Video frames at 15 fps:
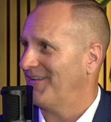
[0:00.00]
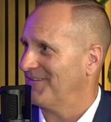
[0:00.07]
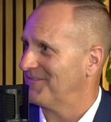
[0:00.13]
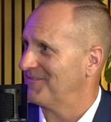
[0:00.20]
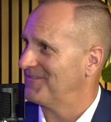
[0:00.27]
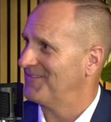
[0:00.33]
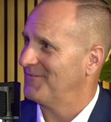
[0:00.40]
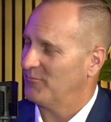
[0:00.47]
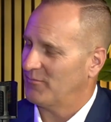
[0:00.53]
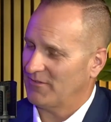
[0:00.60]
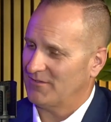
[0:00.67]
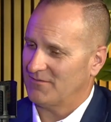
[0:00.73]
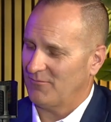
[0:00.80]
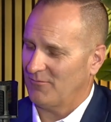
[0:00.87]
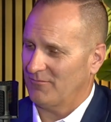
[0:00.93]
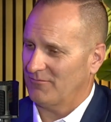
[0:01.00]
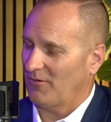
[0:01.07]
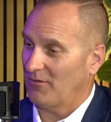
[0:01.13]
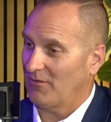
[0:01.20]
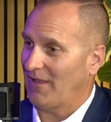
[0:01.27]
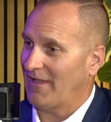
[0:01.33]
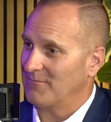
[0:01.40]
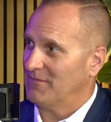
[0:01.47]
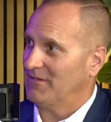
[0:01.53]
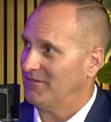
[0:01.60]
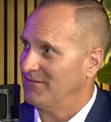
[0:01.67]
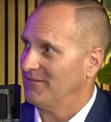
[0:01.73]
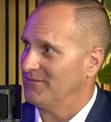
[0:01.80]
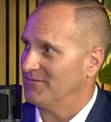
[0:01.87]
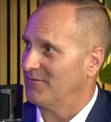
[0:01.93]
guess, or alignment
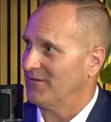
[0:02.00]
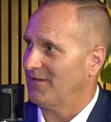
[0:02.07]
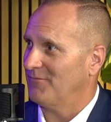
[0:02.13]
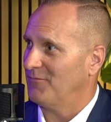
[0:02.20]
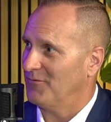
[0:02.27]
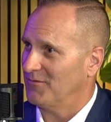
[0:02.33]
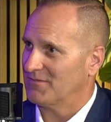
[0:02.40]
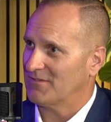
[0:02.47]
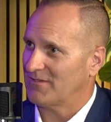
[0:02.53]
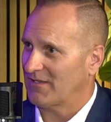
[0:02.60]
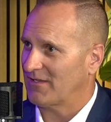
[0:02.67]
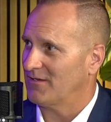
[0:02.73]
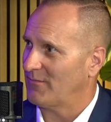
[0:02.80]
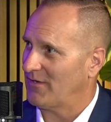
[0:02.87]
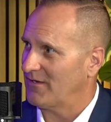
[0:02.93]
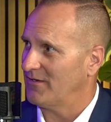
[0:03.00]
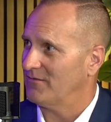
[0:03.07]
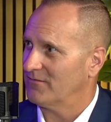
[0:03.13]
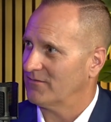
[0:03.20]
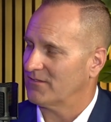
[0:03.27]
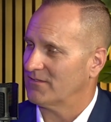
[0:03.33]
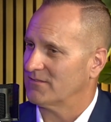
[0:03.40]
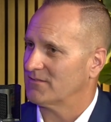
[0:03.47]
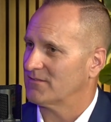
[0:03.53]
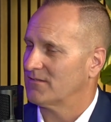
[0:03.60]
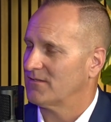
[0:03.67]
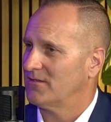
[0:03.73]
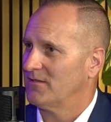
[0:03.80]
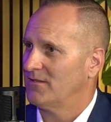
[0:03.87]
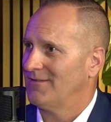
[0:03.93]
is what I'm always thinking about it. Because
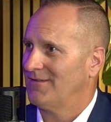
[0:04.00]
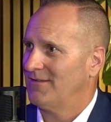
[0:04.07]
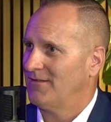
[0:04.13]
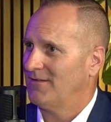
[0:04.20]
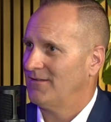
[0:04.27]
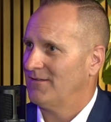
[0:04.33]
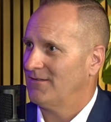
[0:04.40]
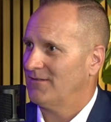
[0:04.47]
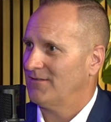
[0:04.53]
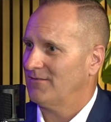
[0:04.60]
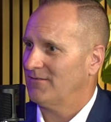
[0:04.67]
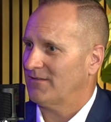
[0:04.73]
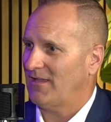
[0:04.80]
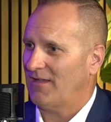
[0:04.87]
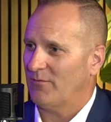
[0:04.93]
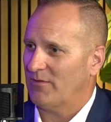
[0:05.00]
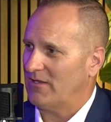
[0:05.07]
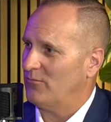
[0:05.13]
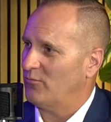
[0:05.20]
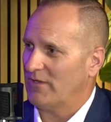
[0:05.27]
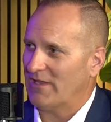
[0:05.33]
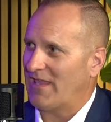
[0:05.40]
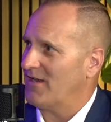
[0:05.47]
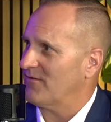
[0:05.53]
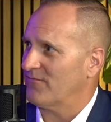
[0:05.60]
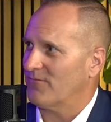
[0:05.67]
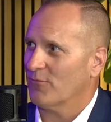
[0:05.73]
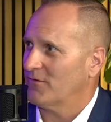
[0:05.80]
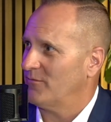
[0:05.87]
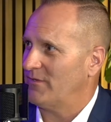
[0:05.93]
we can't
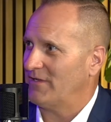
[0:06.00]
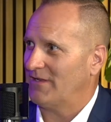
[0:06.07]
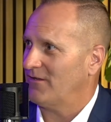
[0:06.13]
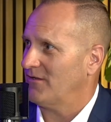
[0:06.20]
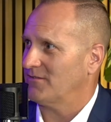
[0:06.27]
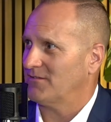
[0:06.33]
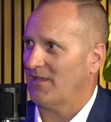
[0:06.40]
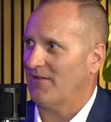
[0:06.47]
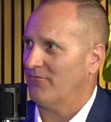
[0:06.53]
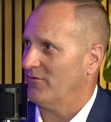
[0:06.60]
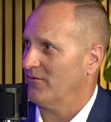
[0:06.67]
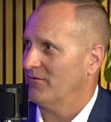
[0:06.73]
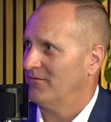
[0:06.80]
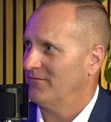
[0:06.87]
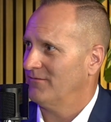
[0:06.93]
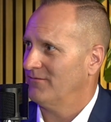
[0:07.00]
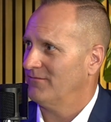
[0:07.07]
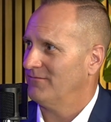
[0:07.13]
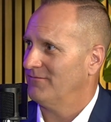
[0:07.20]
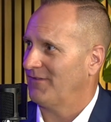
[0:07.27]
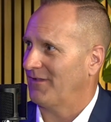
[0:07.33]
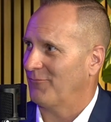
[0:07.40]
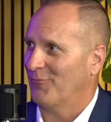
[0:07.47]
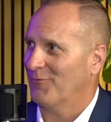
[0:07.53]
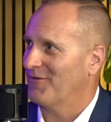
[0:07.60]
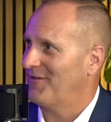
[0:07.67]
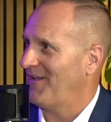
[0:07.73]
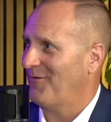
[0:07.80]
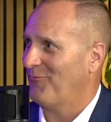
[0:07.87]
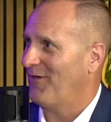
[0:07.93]
afford to be at odds ever. Like, we're
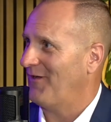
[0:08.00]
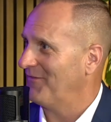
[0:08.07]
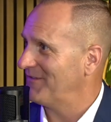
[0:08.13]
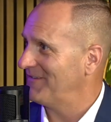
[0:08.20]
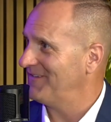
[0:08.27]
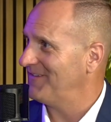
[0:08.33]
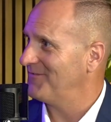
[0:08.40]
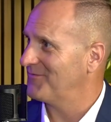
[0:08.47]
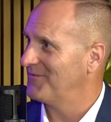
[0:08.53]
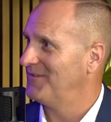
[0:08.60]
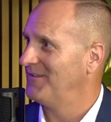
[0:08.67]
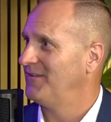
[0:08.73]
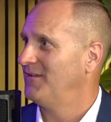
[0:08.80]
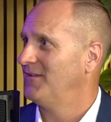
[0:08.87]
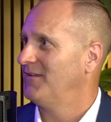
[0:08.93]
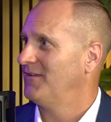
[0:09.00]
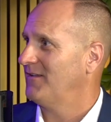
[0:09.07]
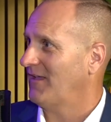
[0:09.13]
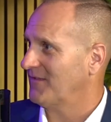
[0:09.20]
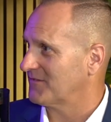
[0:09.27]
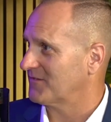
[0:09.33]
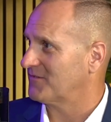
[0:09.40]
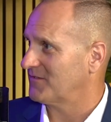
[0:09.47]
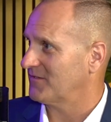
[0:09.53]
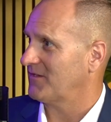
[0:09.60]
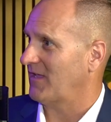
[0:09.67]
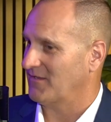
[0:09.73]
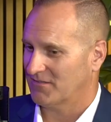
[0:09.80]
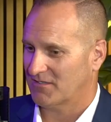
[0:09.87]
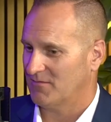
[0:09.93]
not wealthy enough as
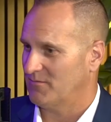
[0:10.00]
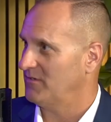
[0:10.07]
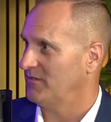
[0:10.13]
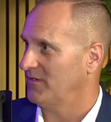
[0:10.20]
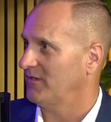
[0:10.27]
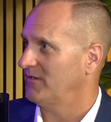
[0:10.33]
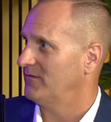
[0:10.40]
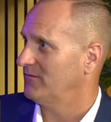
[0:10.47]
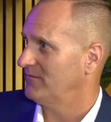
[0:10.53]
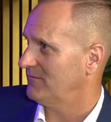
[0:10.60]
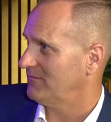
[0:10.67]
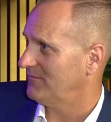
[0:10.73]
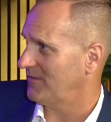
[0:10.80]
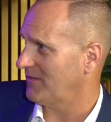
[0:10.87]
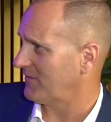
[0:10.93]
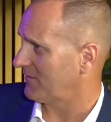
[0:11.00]
a community. Not that